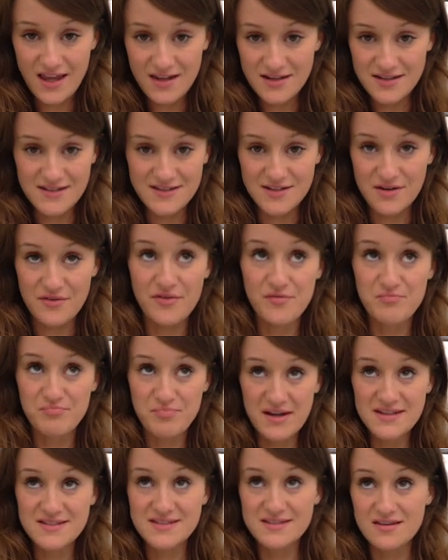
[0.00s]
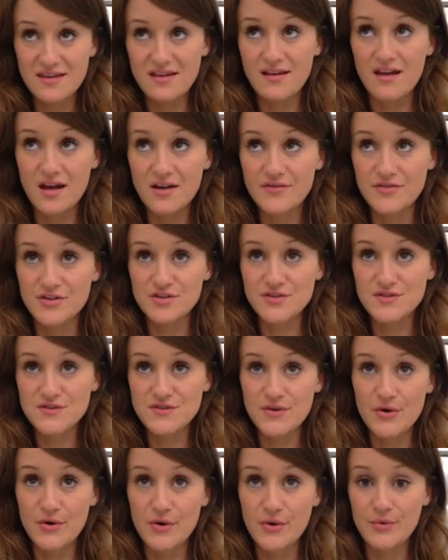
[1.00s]
candies are the best thing ever.
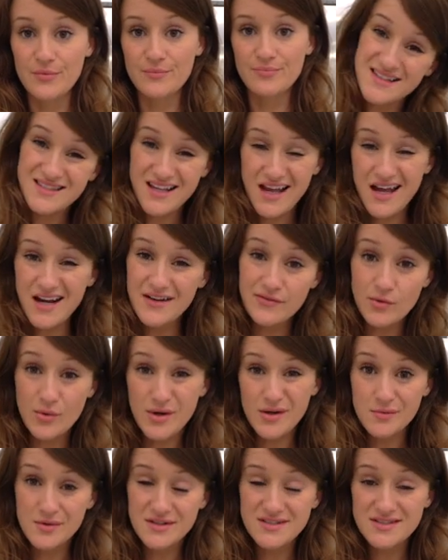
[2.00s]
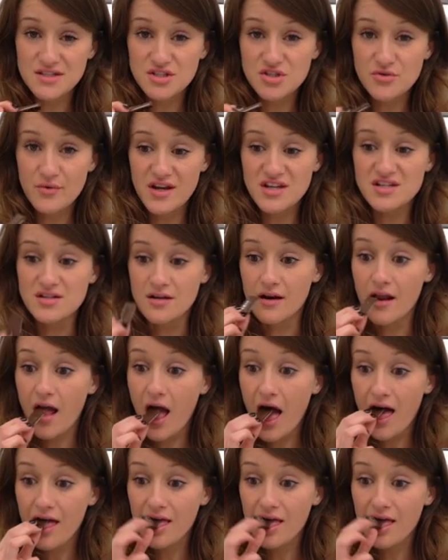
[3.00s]
So it's kind of a win-win situation.